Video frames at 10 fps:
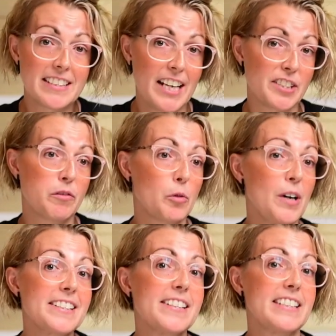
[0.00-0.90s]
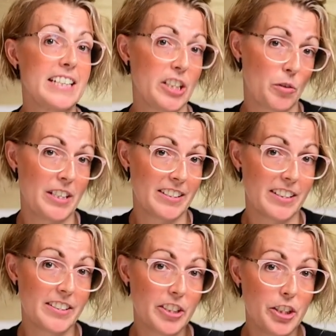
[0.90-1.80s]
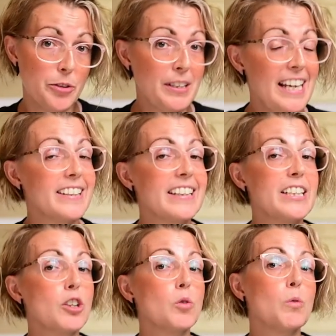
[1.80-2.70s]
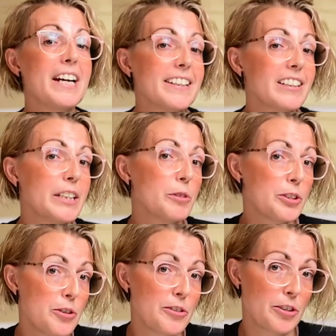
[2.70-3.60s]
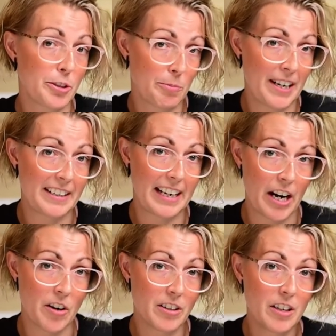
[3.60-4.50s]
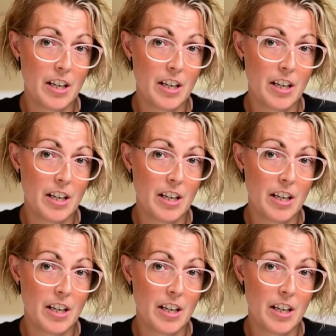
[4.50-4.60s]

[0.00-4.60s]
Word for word: as fluorescence increases, you can theoretically reduce your spreading error